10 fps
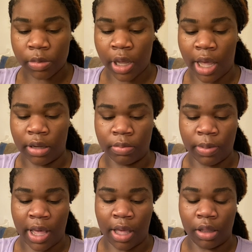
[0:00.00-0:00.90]
cotton
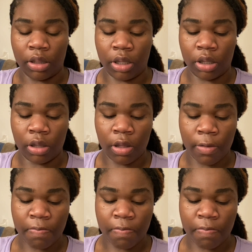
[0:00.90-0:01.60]
pad thing.